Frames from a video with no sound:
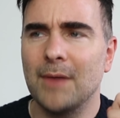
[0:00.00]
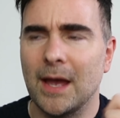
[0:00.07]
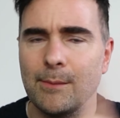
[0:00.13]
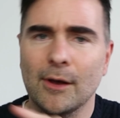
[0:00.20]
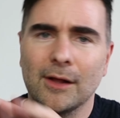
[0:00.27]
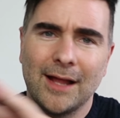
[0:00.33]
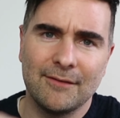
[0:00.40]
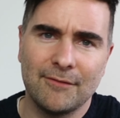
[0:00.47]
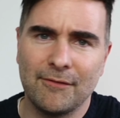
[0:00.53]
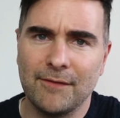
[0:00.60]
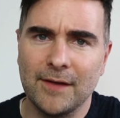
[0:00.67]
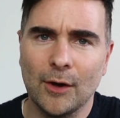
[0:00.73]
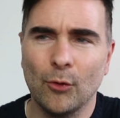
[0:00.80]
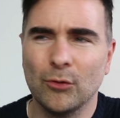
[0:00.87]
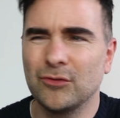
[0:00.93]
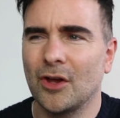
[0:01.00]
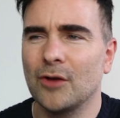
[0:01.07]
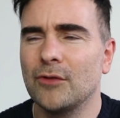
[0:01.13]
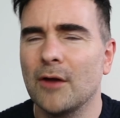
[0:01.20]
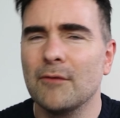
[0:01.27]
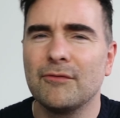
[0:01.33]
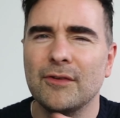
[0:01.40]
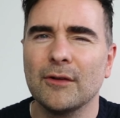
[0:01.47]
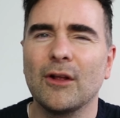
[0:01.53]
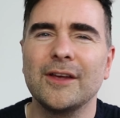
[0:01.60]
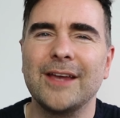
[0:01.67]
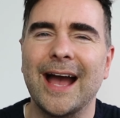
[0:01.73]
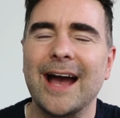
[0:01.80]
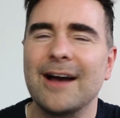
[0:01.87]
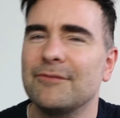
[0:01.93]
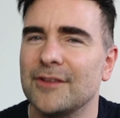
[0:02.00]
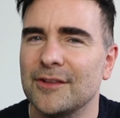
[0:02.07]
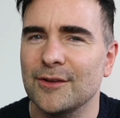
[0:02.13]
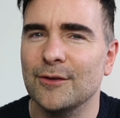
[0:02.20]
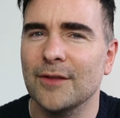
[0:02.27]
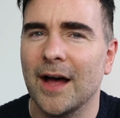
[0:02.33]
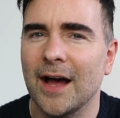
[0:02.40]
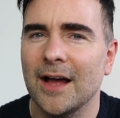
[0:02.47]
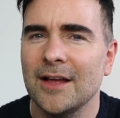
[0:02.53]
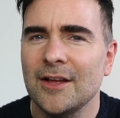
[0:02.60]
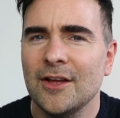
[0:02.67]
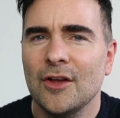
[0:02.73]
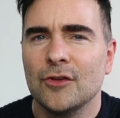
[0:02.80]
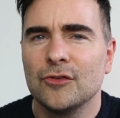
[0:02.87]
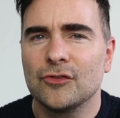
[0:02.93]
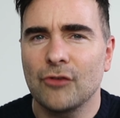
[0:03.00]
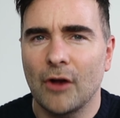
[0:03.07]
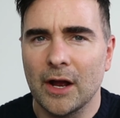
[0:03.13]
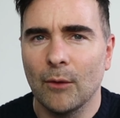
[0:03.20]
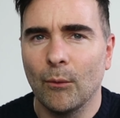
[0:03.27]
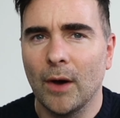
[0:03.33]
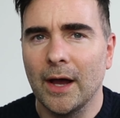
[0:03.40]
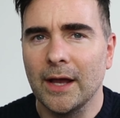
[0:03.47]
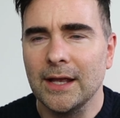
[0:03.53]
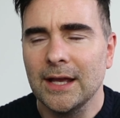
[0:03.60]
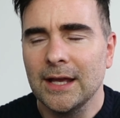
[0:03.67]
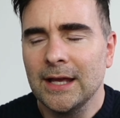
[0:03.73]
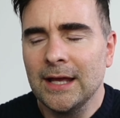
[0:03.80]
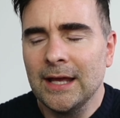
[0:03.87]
maybe I'll have a feel. So don't feel like you have to do that straight away,